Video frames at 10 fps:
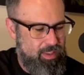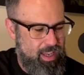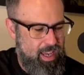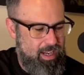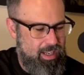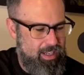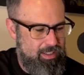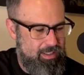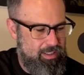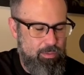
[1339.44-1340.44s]
And
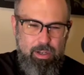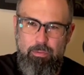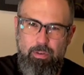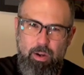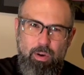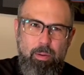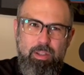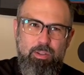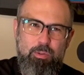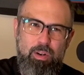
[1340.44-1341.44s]
uh, I wonder if Frank
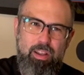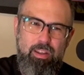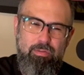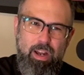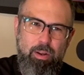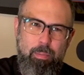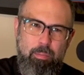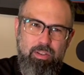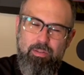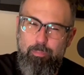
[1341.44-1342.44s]
Robbins is one of the founding
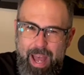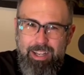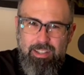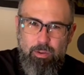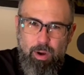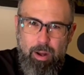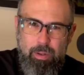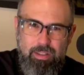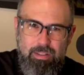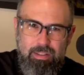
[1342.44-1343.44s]
members of Baskin
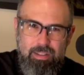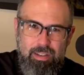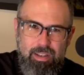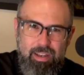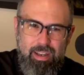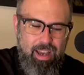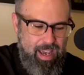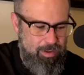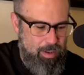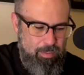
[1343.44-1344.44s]
Robbins.
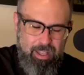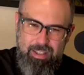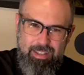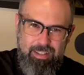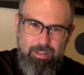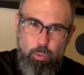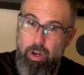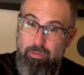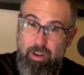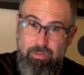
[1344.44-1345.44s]
And maybe this is one
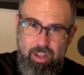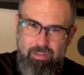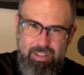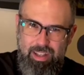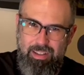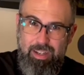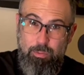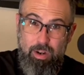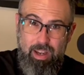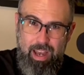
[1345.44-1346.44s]
of their flavors that didn't
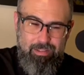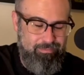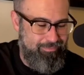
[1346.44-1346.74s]
work out.